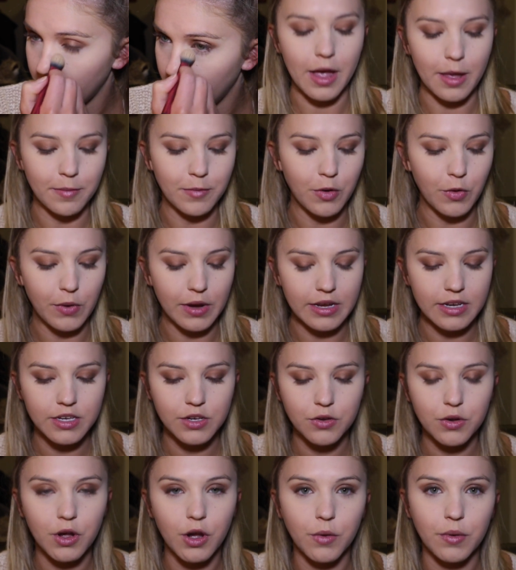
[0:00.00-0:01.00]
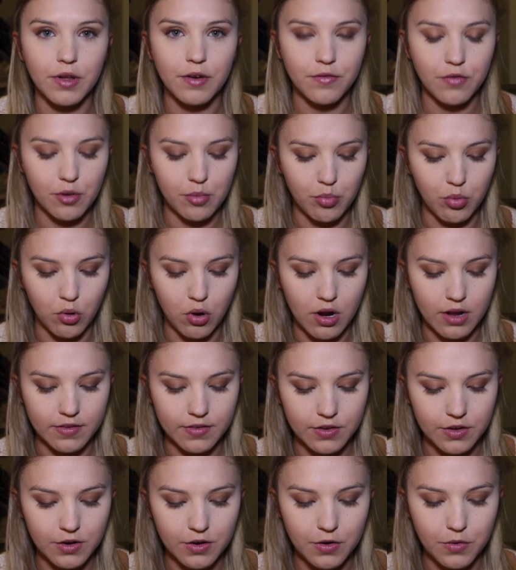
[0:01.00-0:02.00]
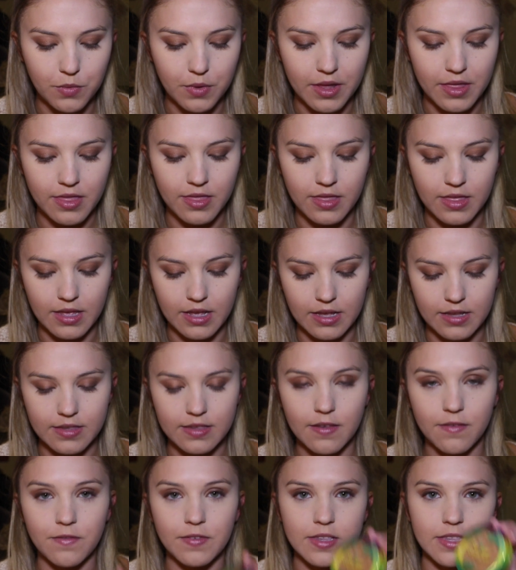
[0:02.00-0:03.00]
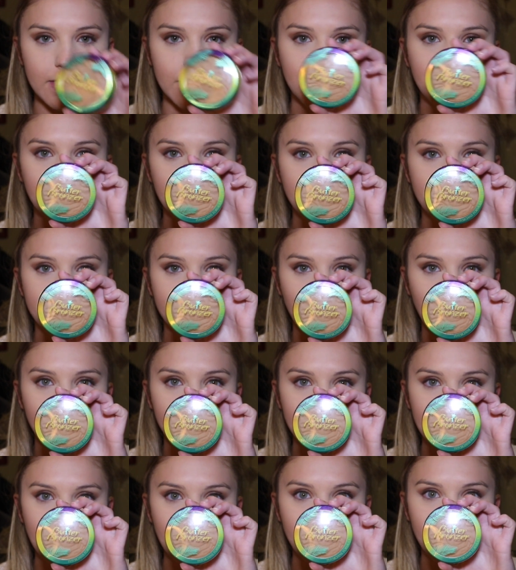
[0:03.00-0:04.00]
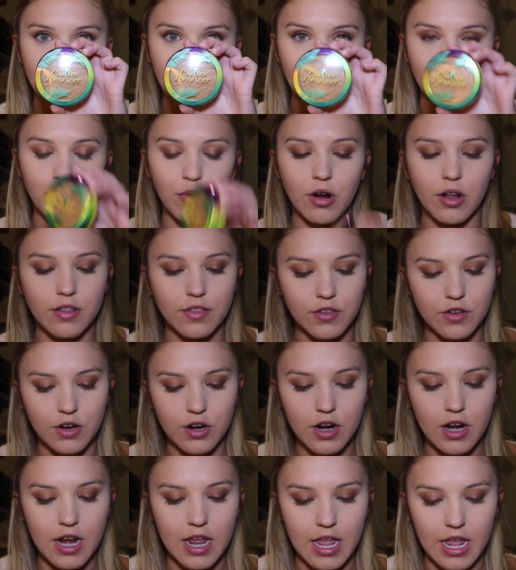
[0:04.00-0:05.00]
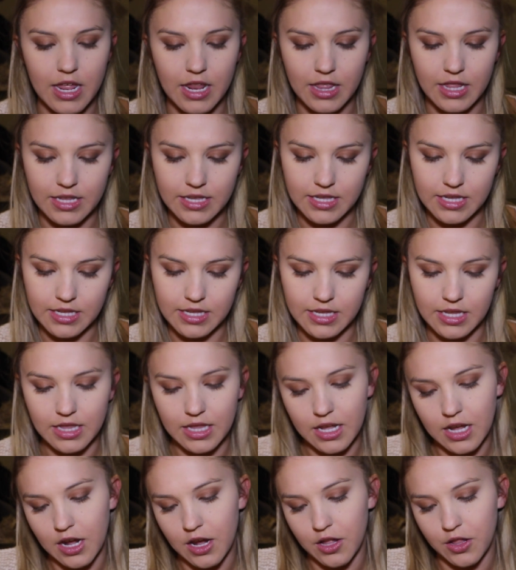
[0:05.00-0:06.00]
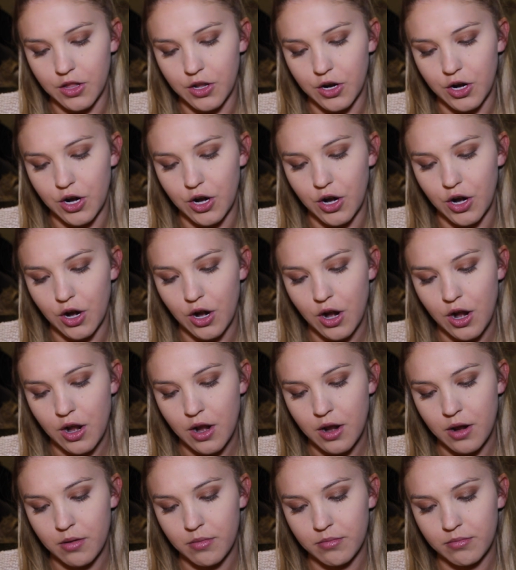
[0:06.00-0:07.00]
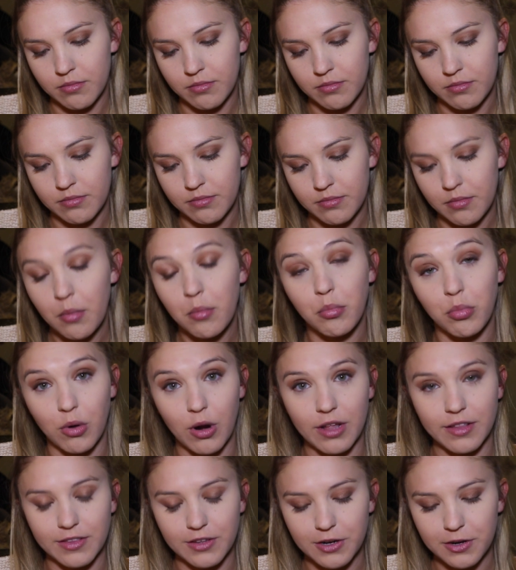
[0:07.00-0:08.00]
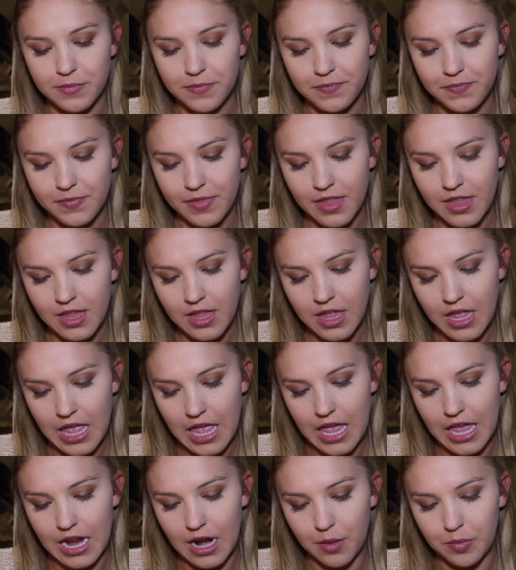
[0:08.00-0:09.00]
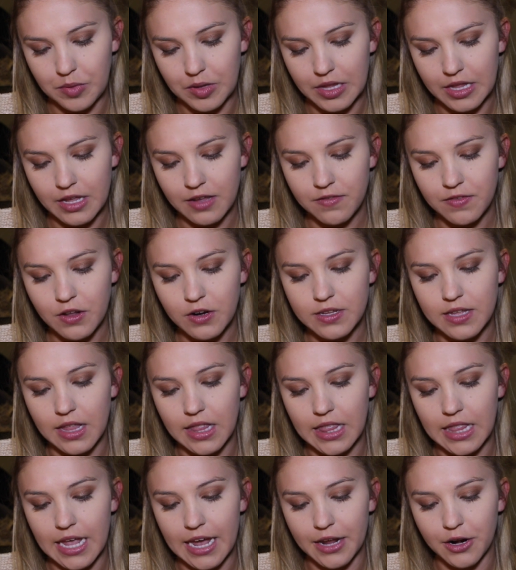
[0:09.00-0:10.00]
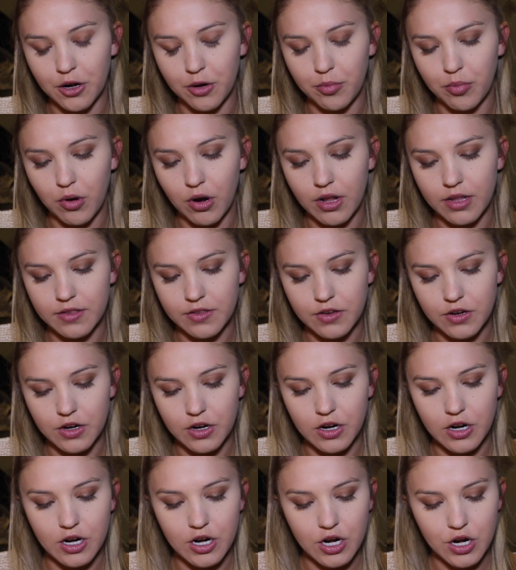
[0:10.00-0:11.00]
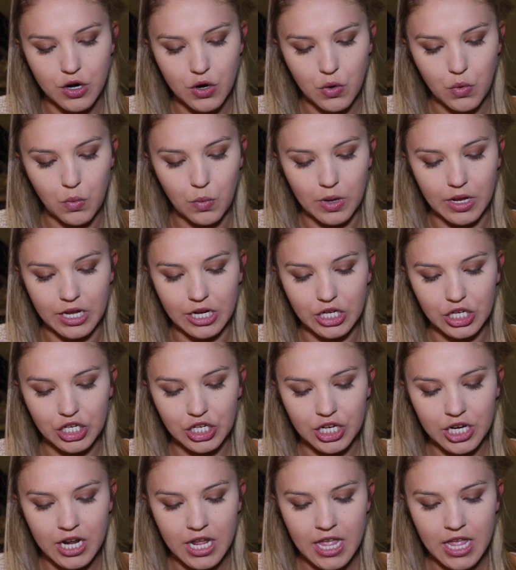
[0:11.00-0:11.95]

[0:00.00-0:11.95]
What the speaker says: I'm going to go in for bronzer with this Physicians Formula Butter Bronzer, and this is in the color Bronzer. And I believe there's a lighter bronzer, which